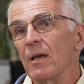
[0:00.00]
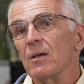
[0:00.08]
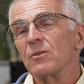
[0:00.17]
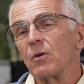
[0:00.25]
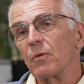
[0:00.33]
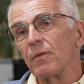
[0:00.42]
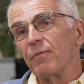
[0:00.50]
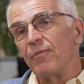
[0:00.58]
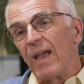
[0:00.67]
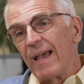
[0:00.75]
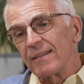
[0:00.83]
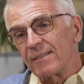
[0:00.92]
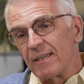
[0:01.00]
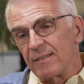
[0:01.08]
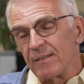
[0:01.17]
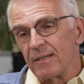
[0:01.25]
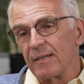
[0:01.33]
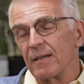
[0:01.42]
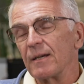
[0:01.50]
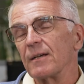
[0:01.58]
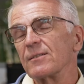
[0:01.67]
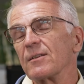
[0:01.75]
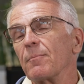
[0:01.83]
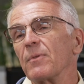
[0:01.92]
So the fast as
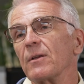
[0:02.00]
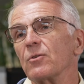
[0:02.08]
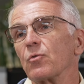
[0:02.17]
something